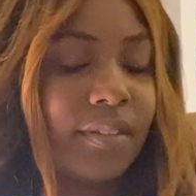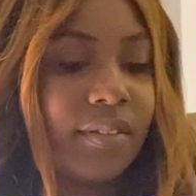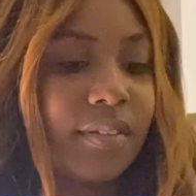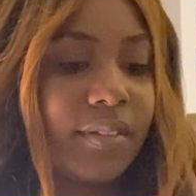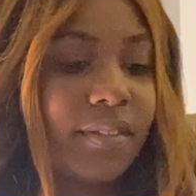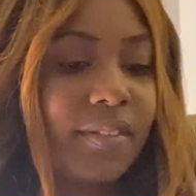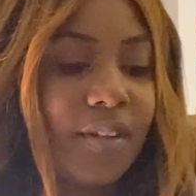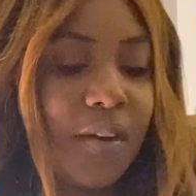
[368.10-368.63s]

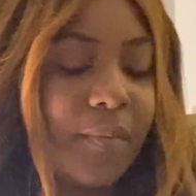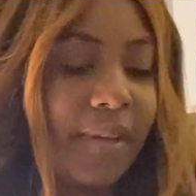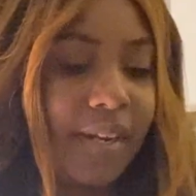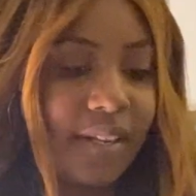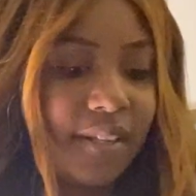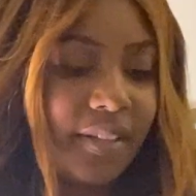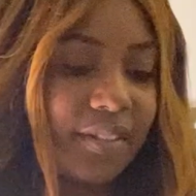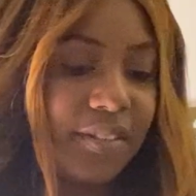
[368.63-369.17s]

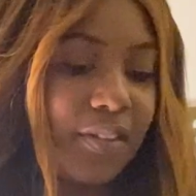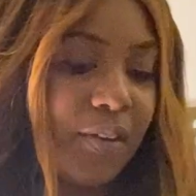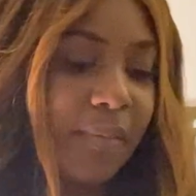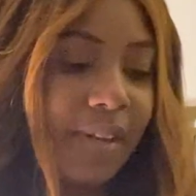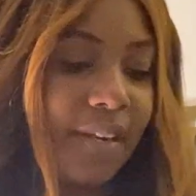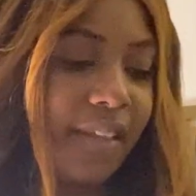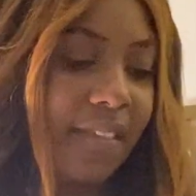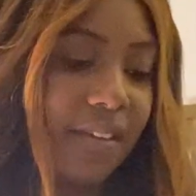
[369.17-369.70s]
So
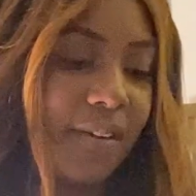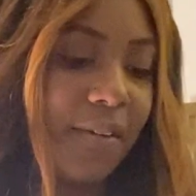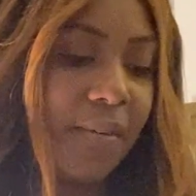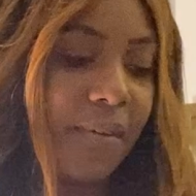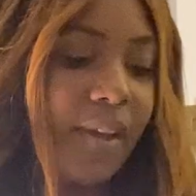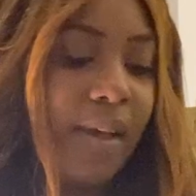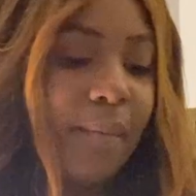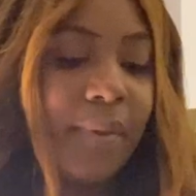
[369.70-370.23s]
many though.
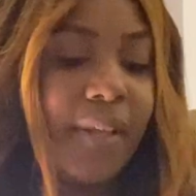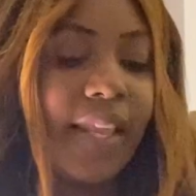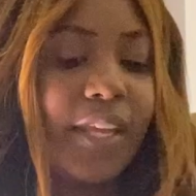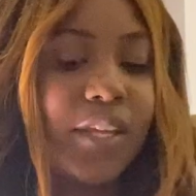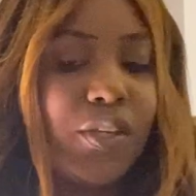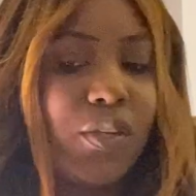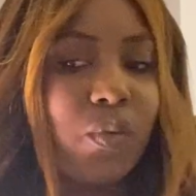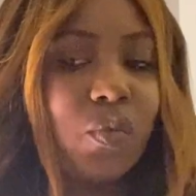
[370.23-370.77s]
But
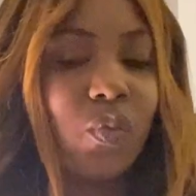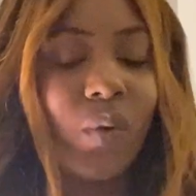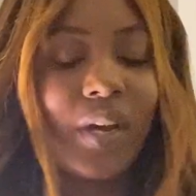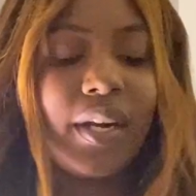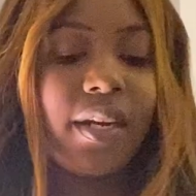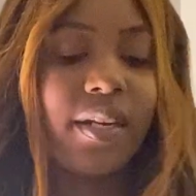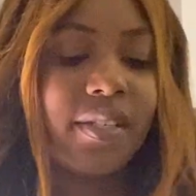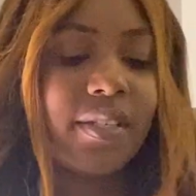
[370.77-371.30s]
like, use one
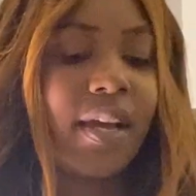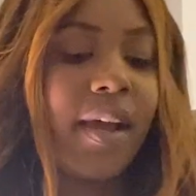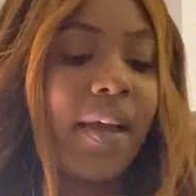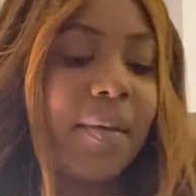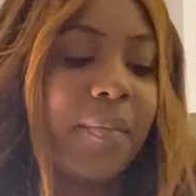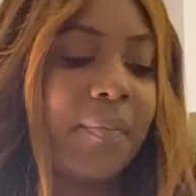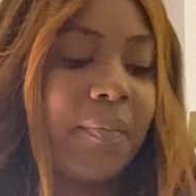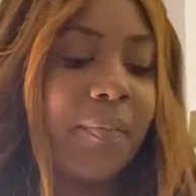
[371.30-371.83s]
at a time.